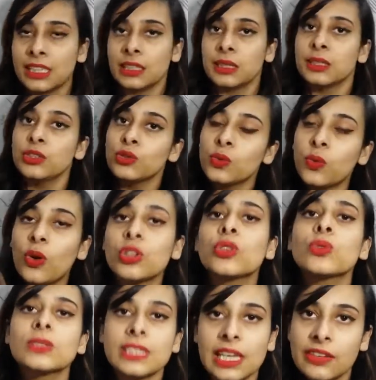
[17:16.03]
See, you want
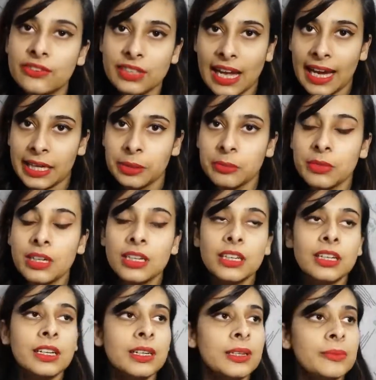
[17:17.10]
to save time,
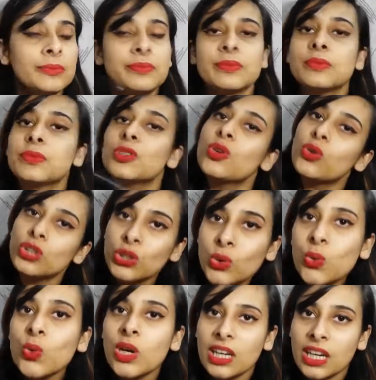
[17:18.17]
don't
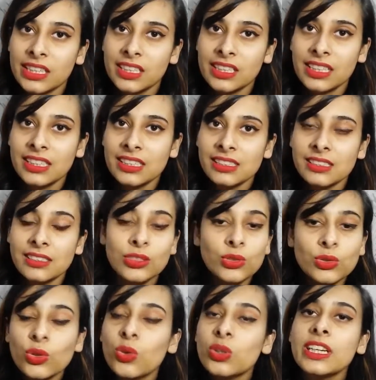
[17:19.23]
do a cut crease.
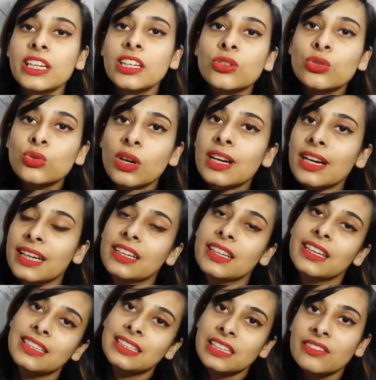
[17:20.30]
You don't need to do a cut
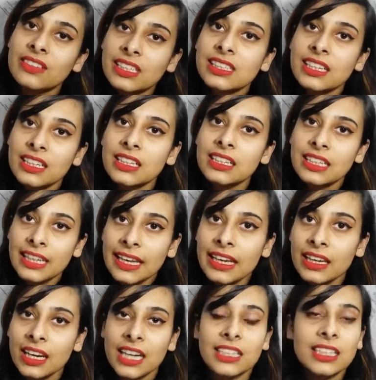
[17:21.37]
crease every single
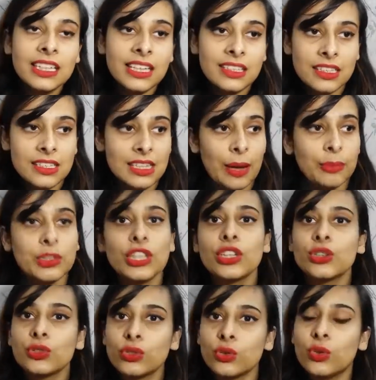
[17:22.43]
day. Cut crease is something
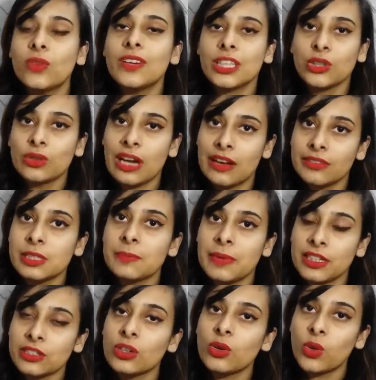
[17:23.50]
you do when you have a
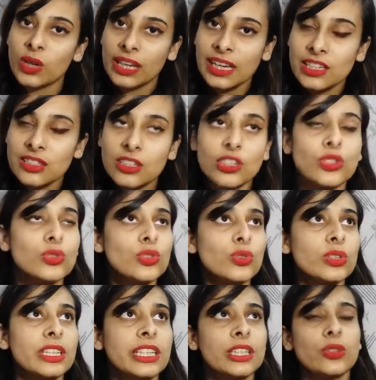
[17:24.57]
special occasion. You
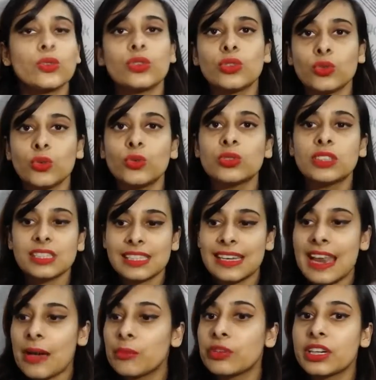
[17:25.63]
don't need to do this
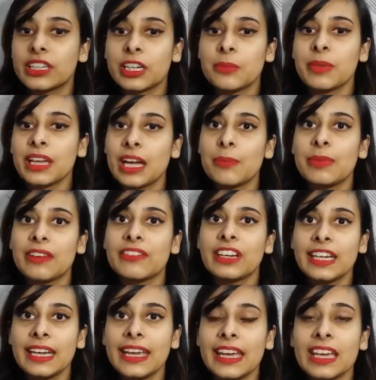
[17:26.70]
elaborated makeup
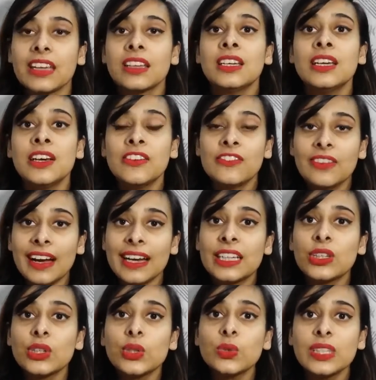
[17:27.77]
every day. Why
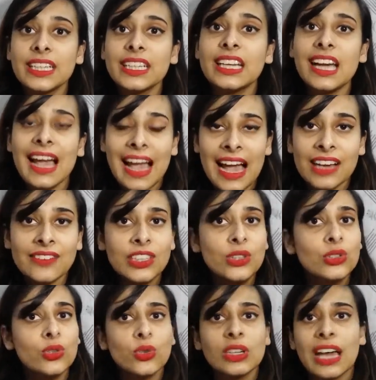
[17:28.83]
do you need a hack when
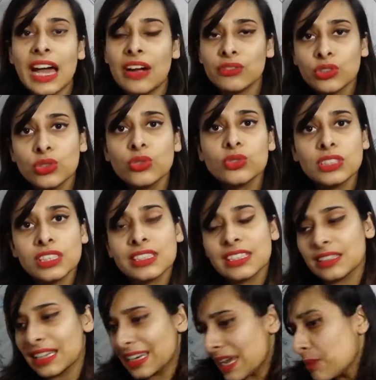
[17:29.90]
you don't have to do this
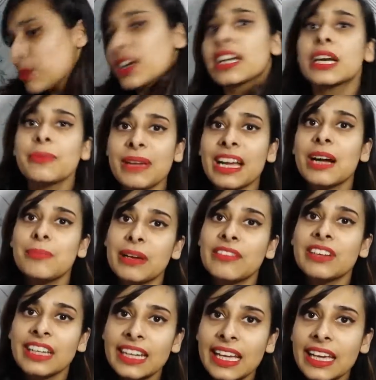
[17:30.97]
elaborated makeup
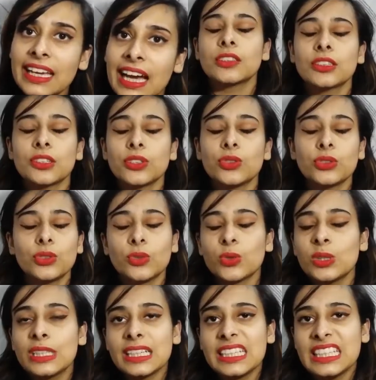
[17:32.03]
every day? You
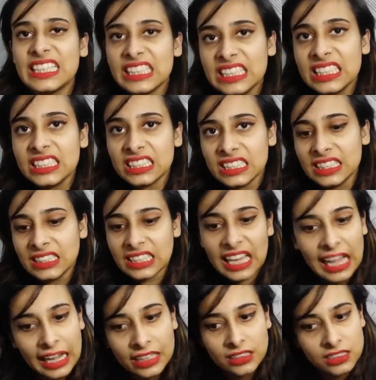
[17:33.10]
don't need these
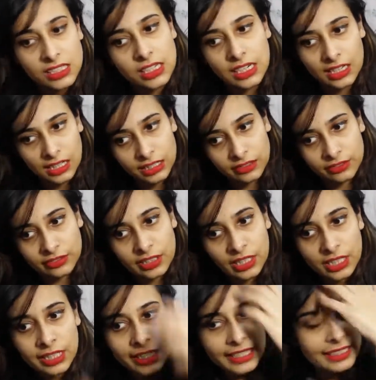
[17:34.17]
hacks in life.
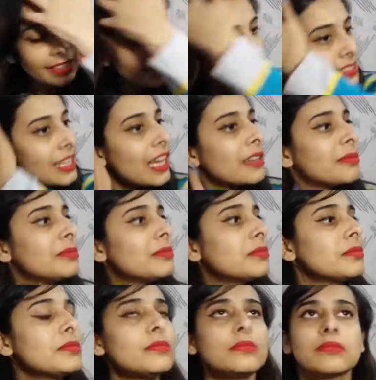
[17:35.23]
Next time,
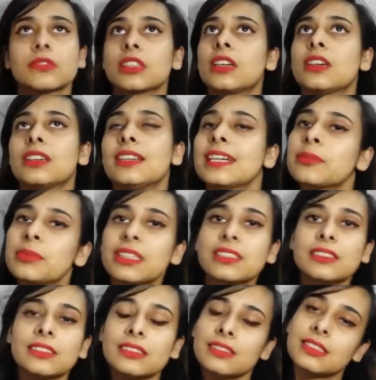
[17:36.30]
let
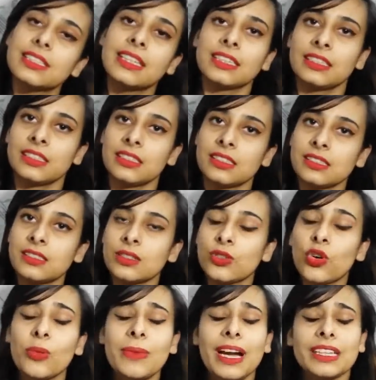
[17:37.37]
me say this,
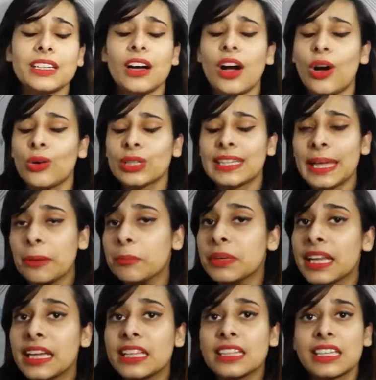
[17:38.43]
no matter how
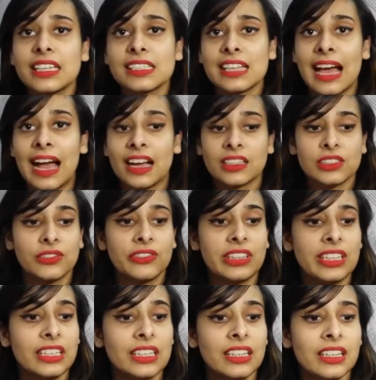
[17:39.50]
tempting these hacks
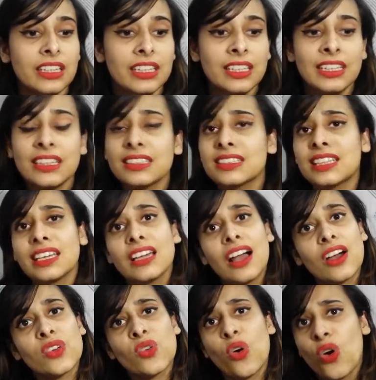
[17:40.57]
feel, they
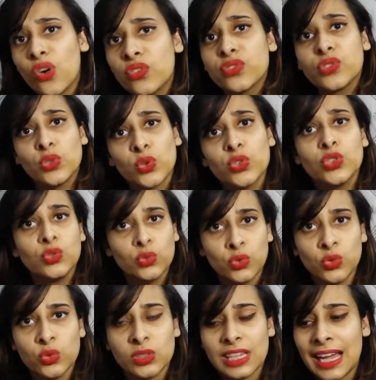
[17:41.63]
are of no use.